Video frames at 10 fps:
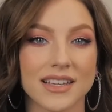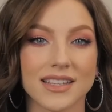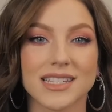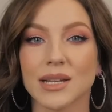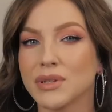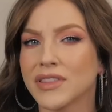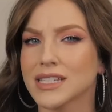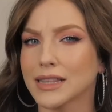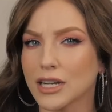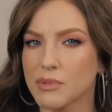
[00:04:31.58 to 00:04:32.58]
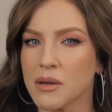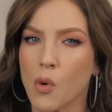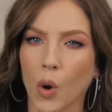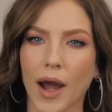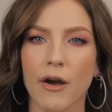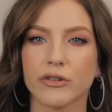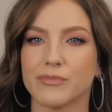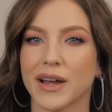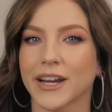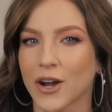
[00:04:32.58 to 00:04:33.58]
is something that's a little bit more out
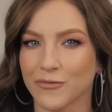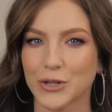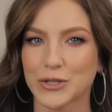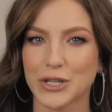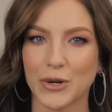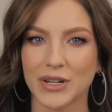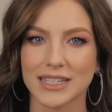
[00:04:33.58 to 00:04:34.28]
of my comfort zone.